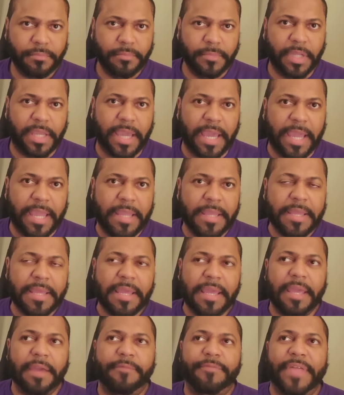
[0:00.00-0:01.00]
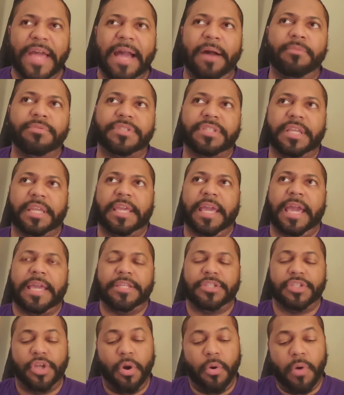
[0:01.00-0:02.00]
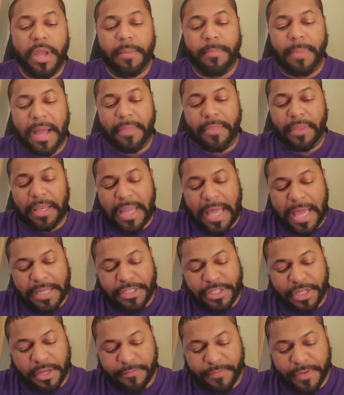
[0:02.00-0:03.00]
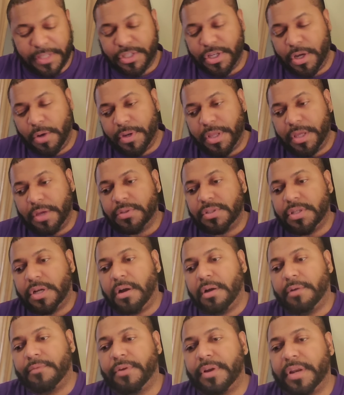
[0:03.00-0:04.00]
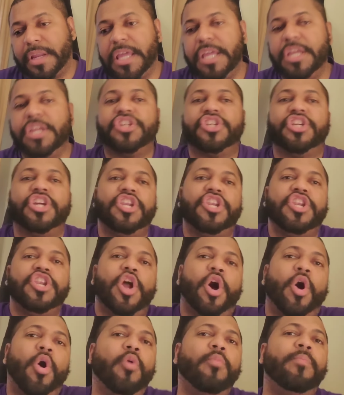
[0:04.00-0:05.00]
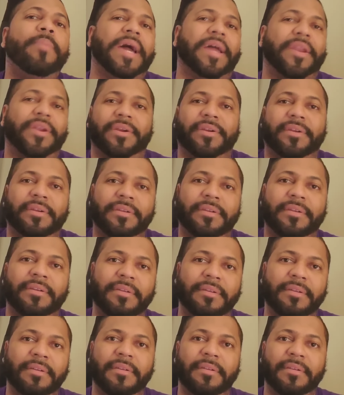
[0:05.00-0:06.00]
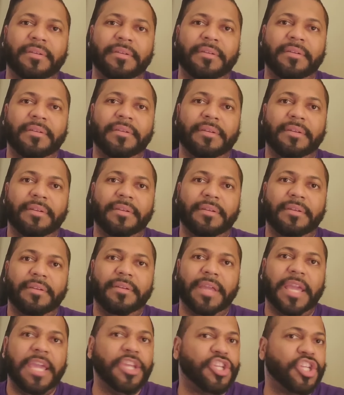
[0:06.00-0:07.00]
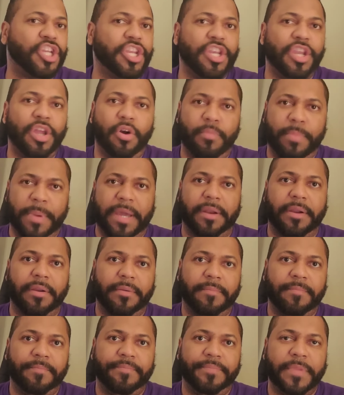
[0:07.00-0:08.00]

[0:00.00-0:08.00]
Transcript: Okay, if that was the case, going by the logic of Antonio Tarver, and he should know better, he should know better.